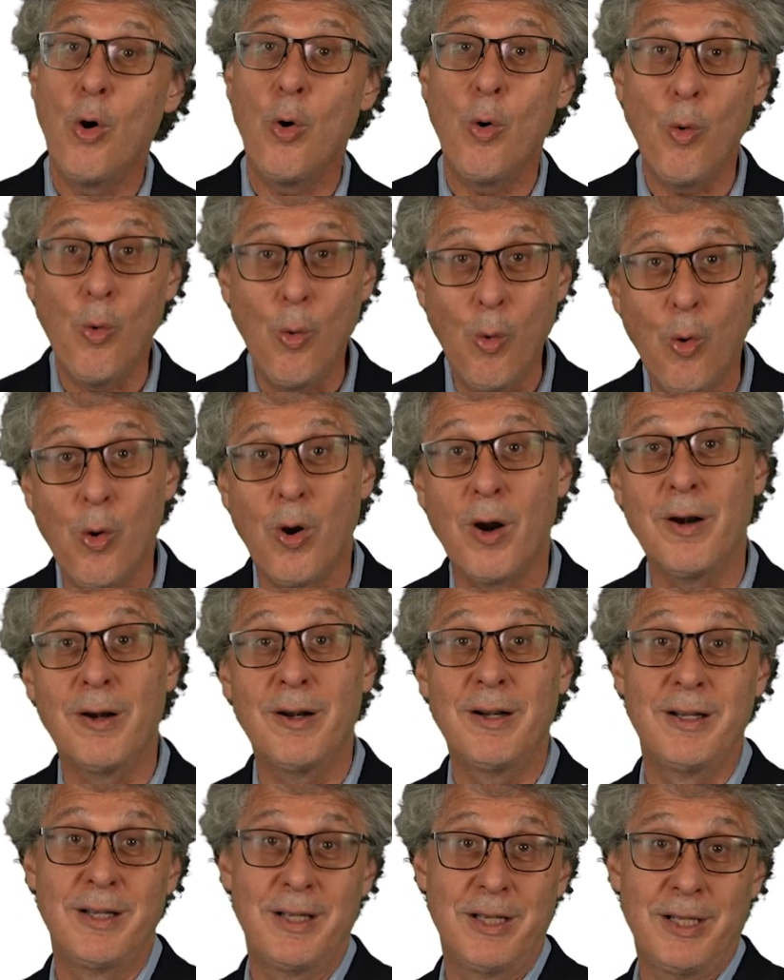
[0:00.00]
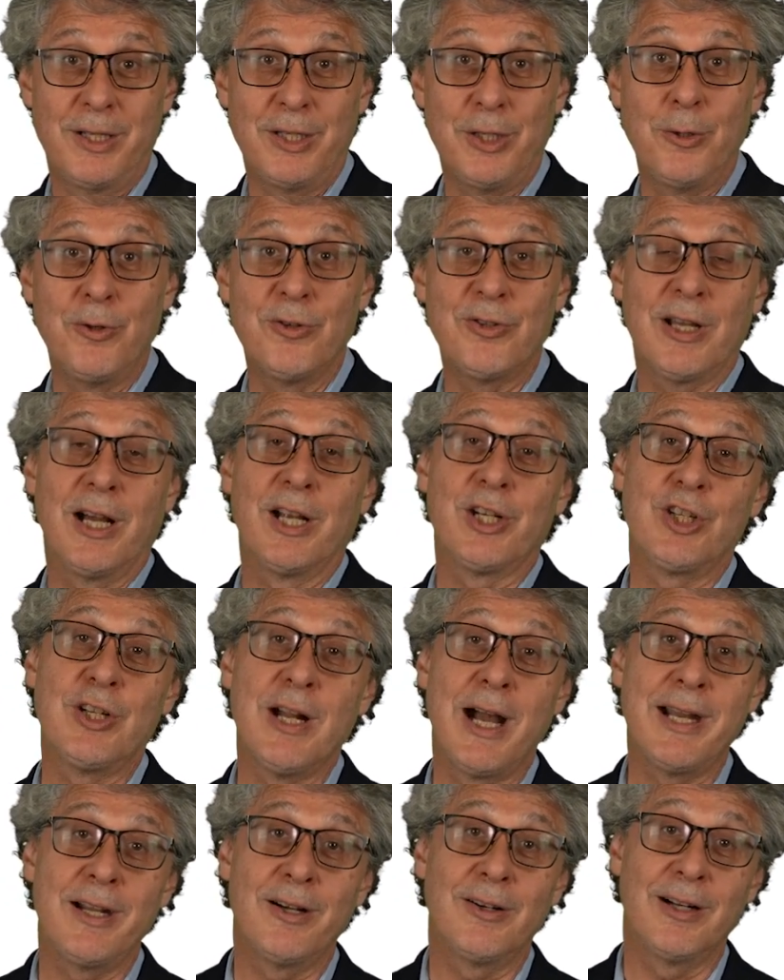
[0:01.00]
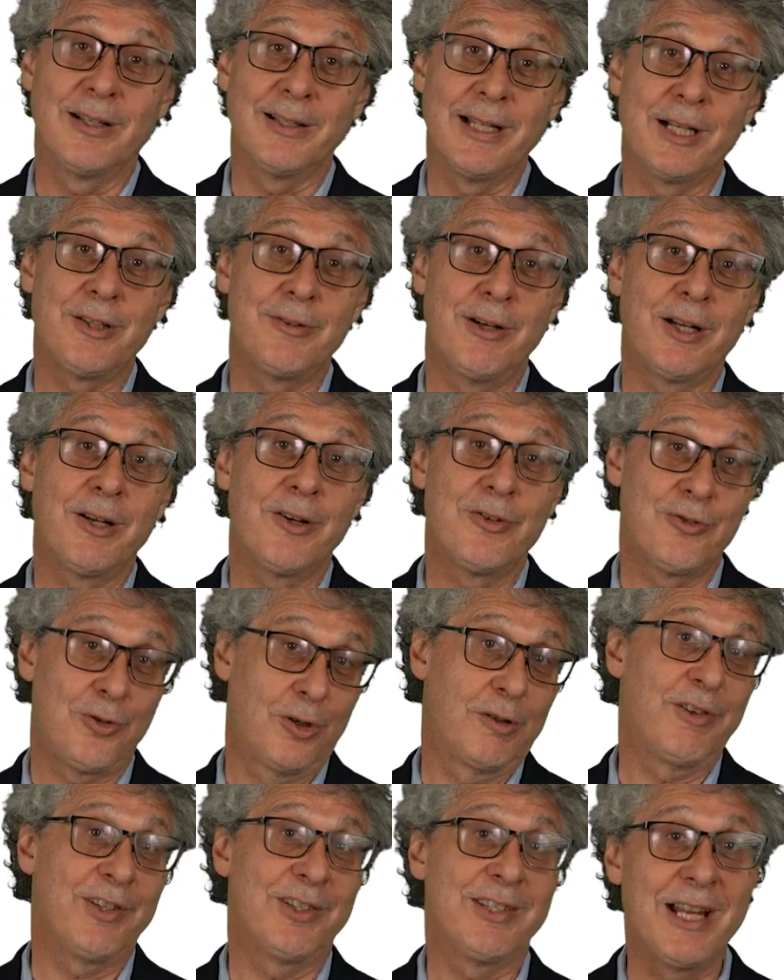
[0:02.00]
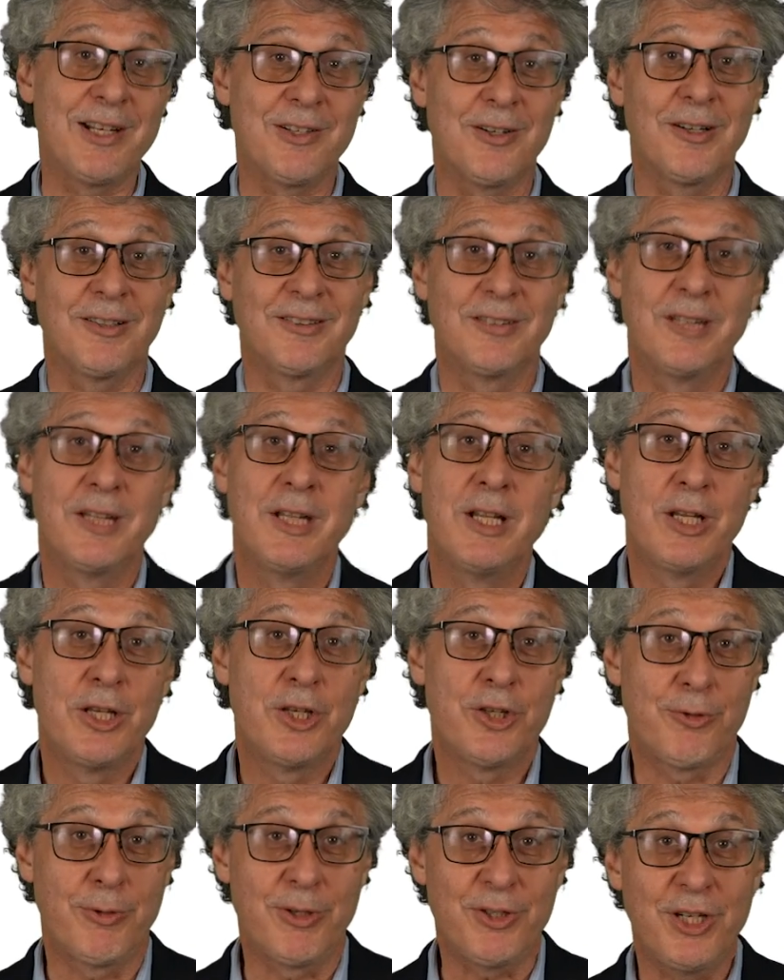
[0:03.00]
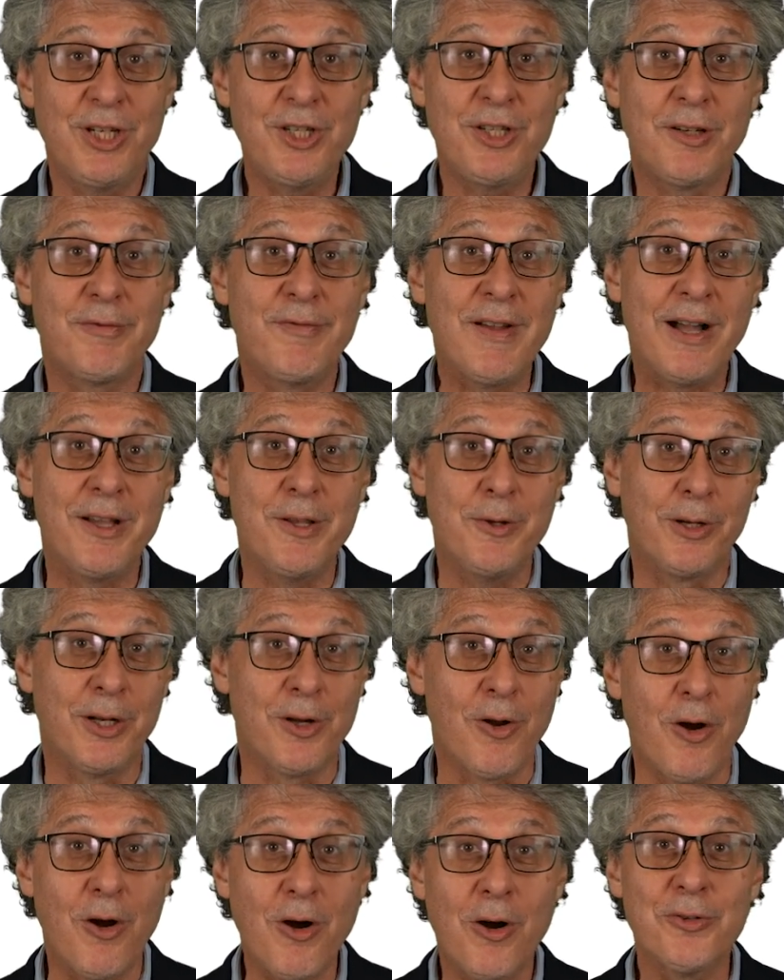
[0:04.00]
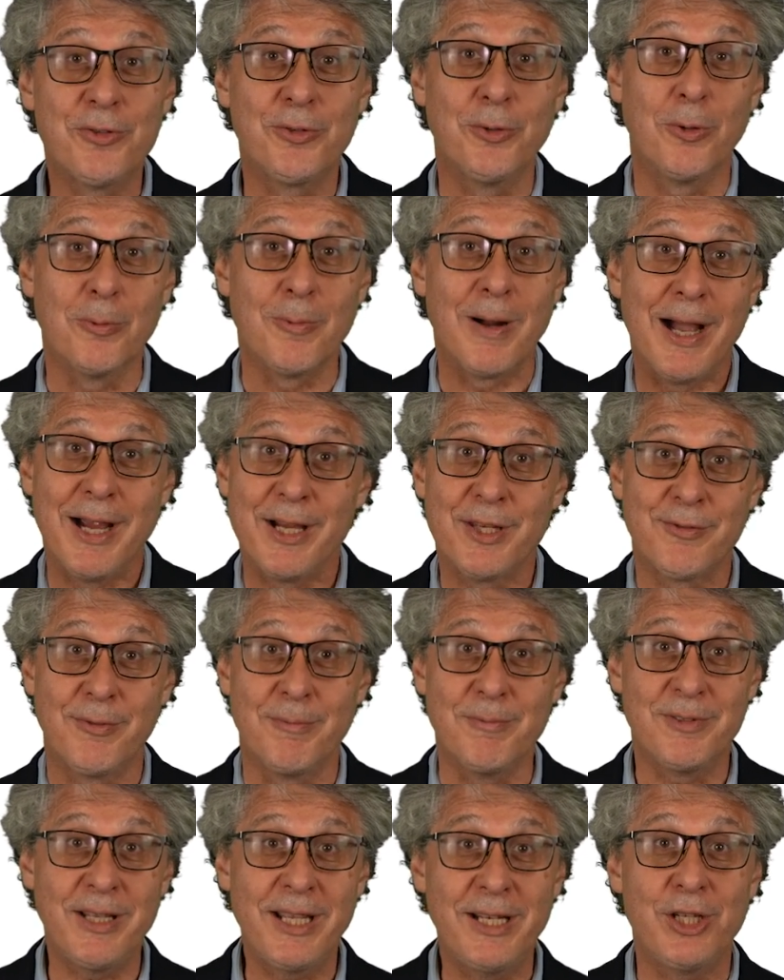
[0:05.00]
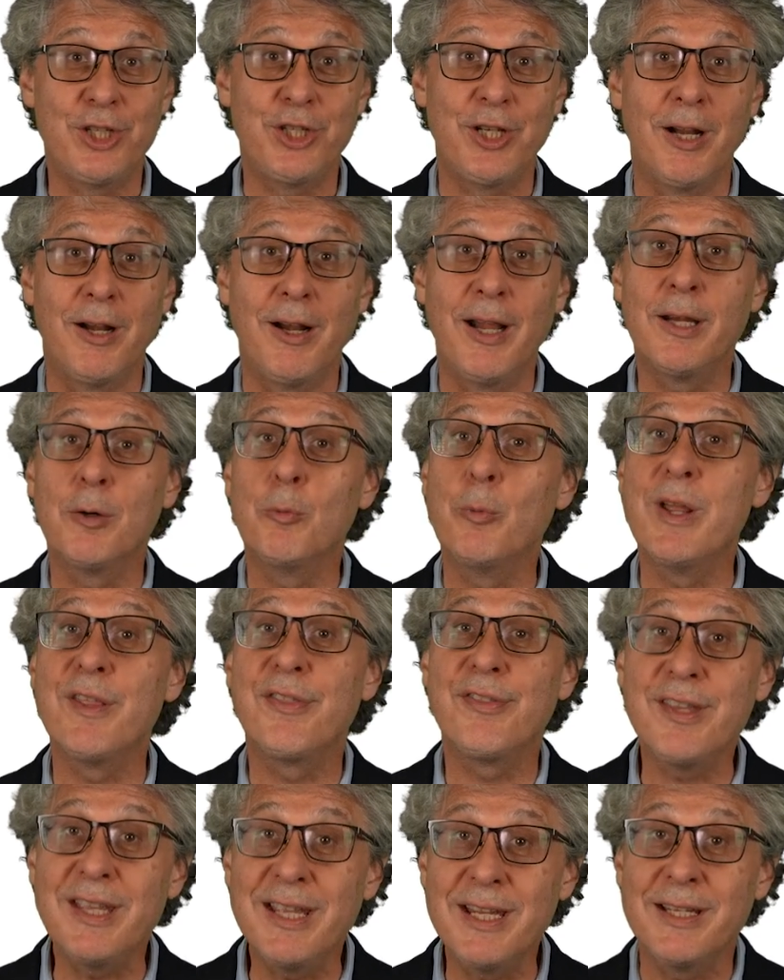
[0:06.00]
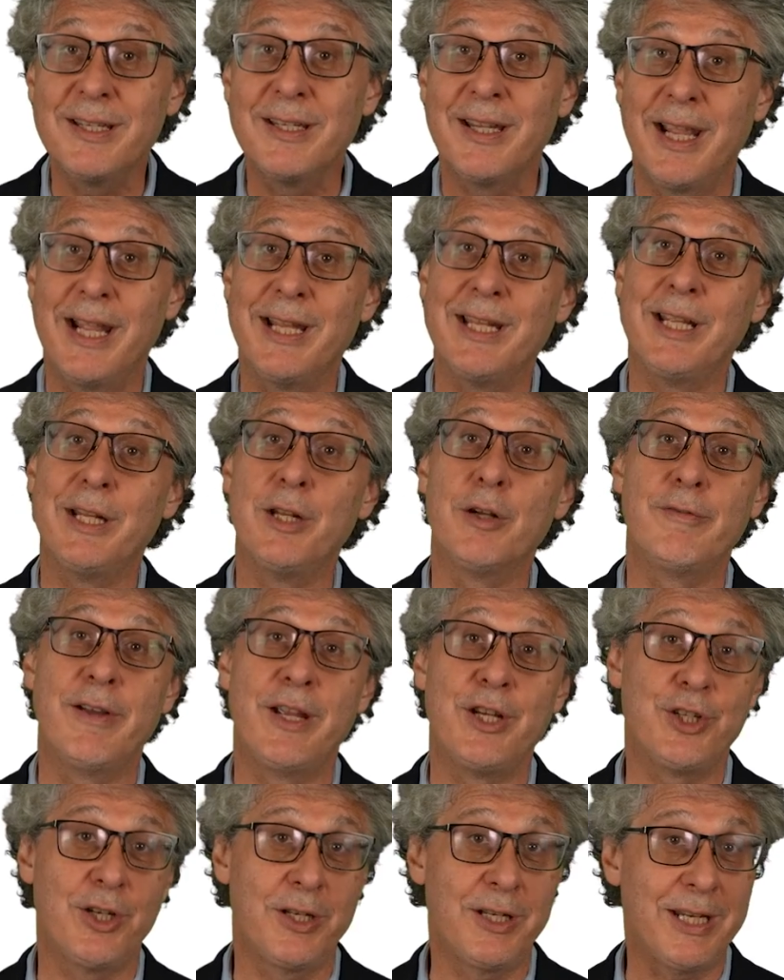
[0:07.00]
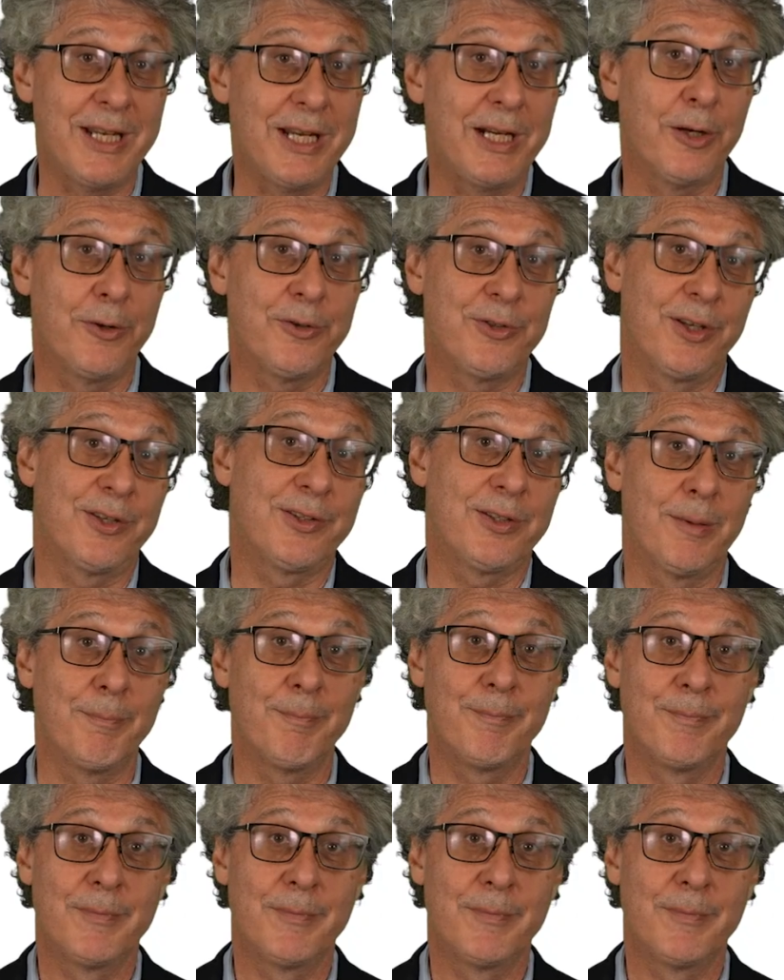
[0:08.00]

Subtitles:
or use a Schneider Electric service center. Strategic value can also arise from data sharing within an innovation ecosystem.